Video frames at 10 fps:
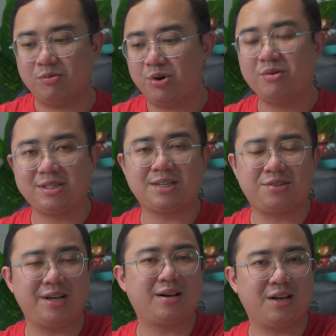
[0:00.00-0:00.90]
The wheel is
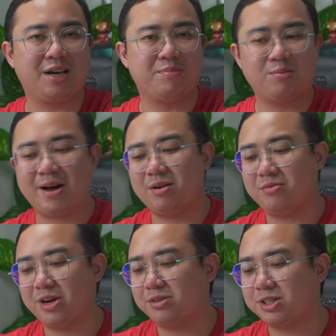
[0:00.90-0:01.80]
actually clickable by
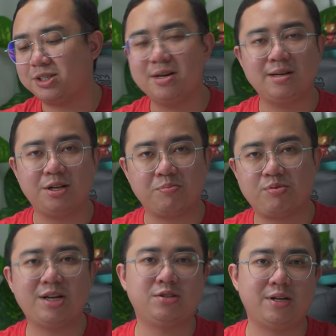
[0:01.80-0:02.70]
the way, you just need to
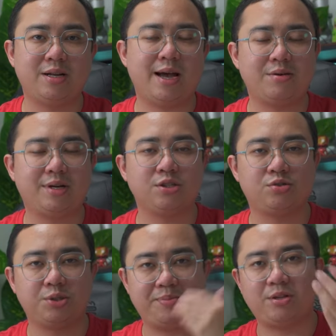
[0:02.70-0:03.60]
press on it and you can
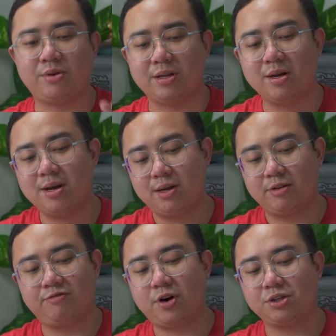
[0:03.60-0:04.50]
switch between
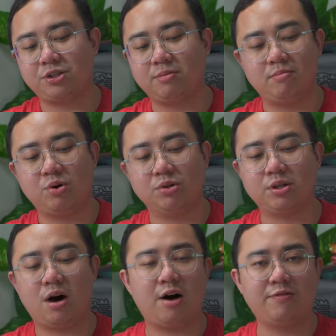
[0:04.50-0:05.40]
the function
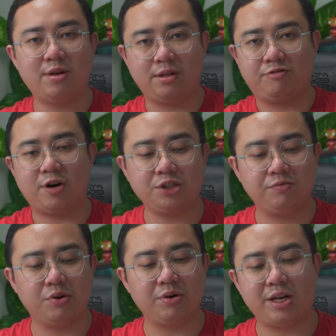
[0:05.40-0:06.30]
modes of the
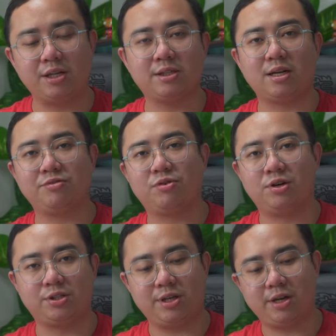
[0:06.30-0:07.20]
function row keys and of
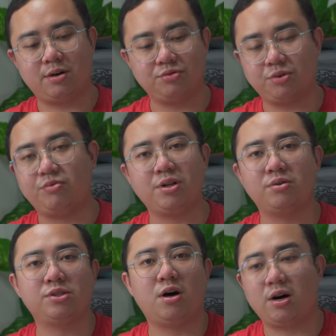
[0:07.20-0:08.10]
course the control
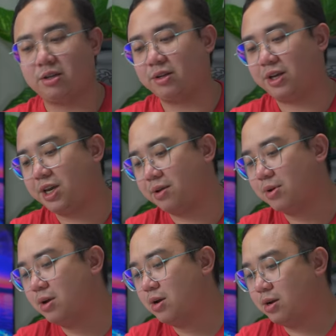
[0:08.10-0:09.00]
windows alternate key.
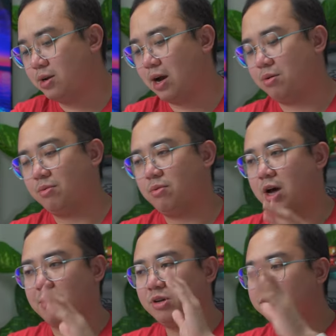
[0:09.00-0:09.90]
Now,
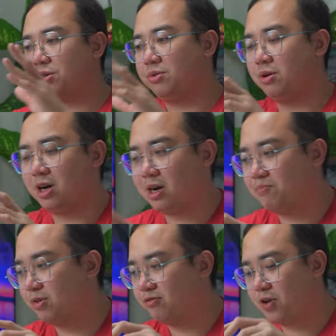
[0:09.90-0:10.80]
I'm gonna show you a
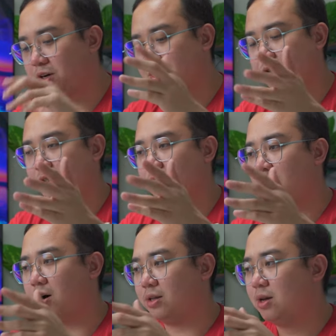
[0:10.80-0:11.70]
couple of functions
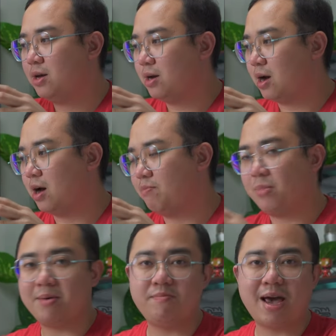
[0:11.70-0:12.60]
on uh,
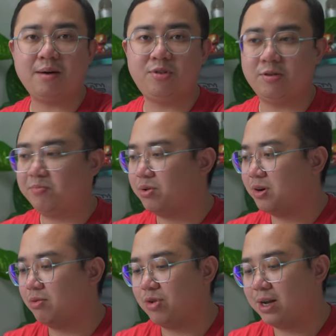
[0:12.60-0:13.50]
my Mac
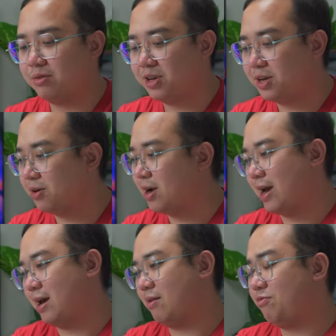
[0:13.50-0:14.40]
computer right over here
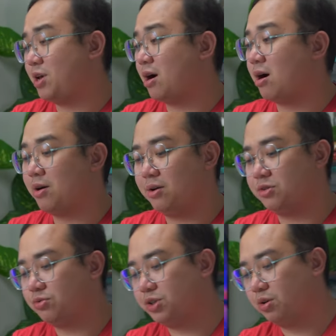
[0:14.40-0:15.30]
and we are going
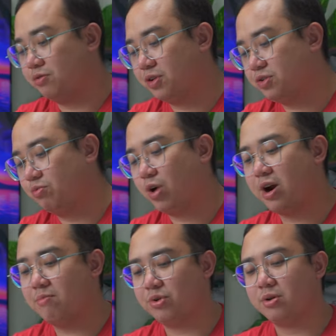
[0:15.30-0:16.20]
to switch over to
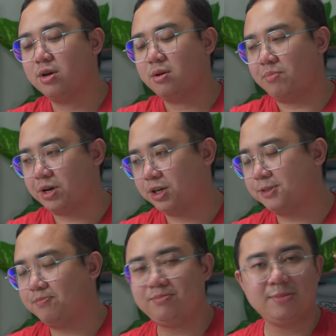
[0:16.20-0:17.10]
wired mode
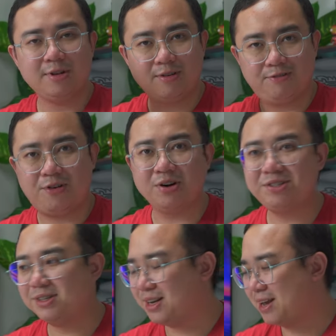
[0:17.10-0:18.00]
because
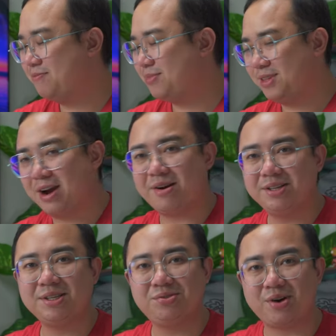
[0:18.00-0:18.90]
Fortunately, there
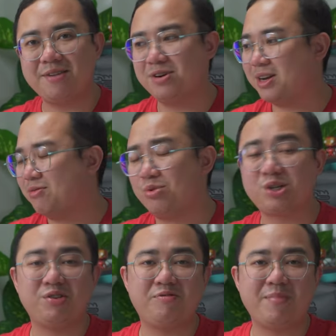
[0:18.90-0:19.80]
is a driver that
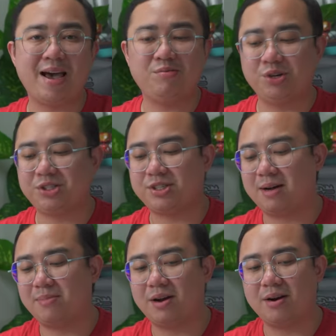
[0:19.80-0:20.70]
works with Mac, which
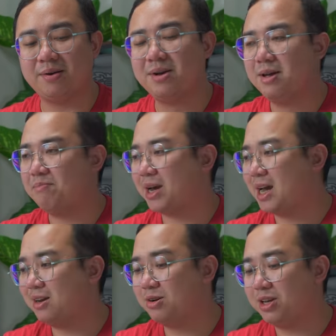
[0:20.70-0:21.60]
some uh,
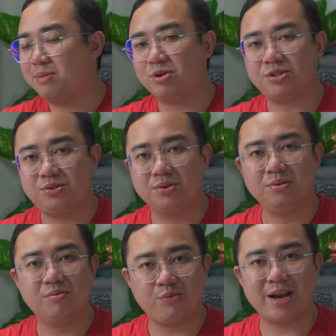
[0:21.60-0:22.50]
mechanical keyboards
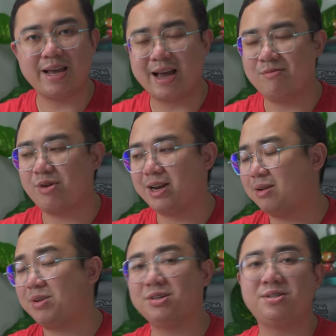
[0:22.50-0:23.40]
don't really have right
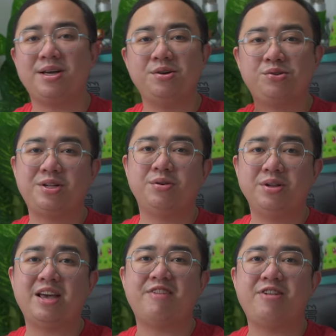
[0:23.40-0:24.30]
now because they usually
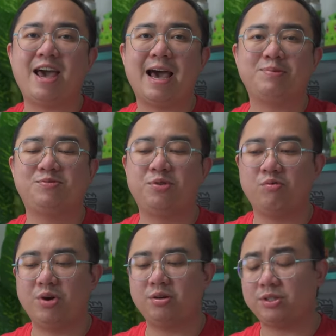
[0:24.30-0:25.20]
only have apps for
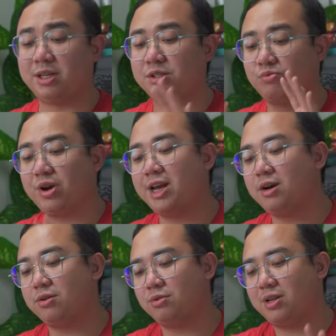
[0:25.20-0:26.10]
Windows. And it's really
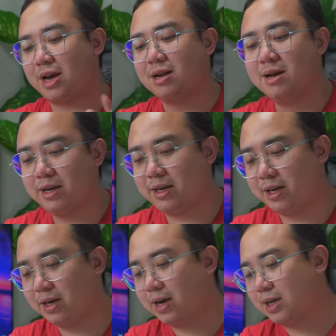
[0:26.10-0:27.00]
cool that
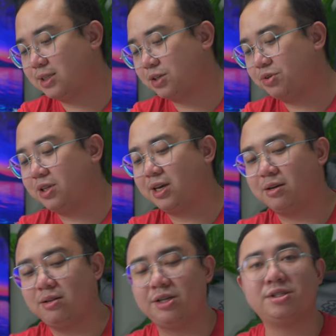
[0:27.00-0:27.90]
QEEKE has actually
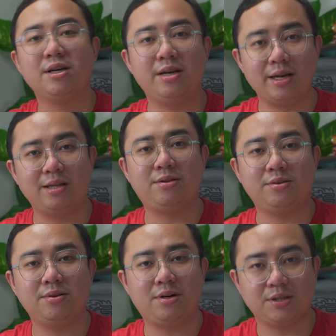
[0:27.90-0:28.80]
taken this
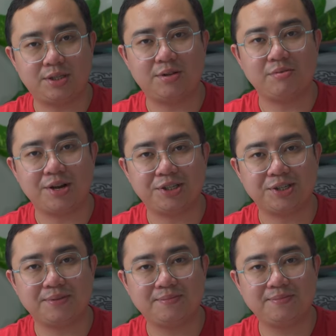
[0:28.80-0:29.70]
into consideration.